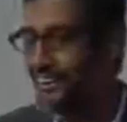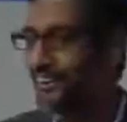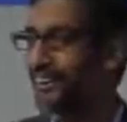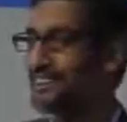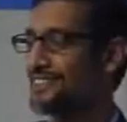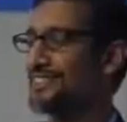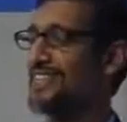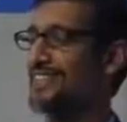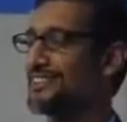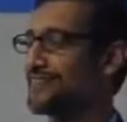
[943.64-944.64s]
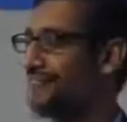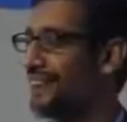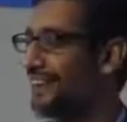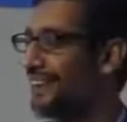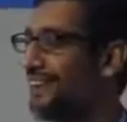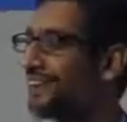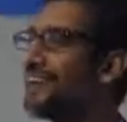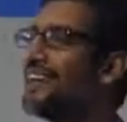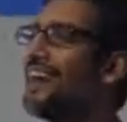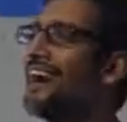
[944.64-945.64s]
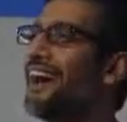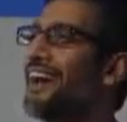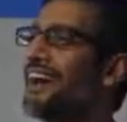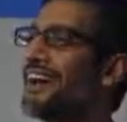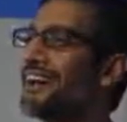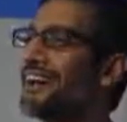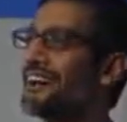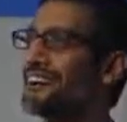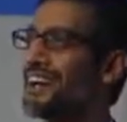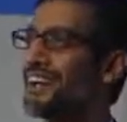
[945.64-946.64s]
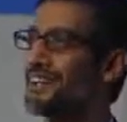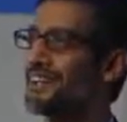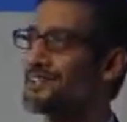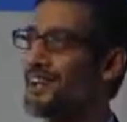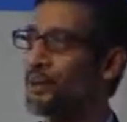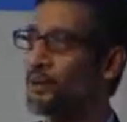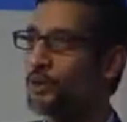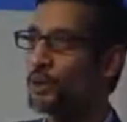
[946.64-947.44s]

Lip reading: cause society to break down. So